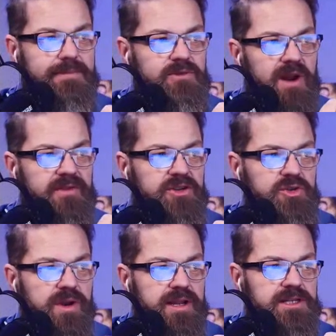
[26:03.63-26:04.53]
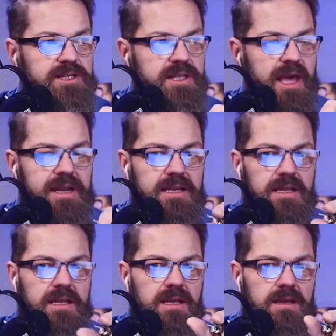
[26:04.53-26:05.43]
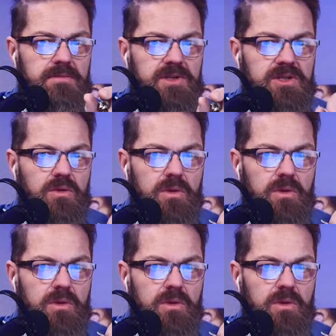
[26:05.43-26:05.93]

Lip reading: it seems rather strange that Ms.